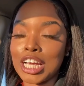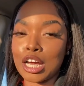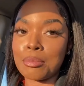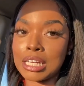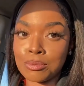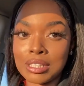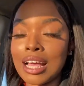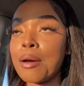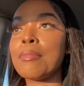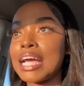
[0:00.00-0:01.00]
I
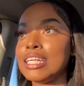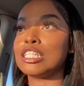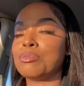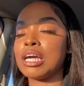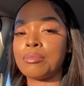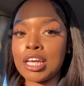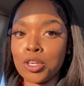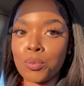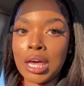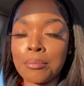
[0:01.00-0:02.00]
might need to become an
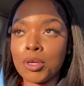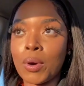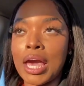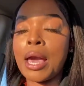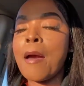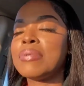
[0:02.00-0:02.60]
MUA.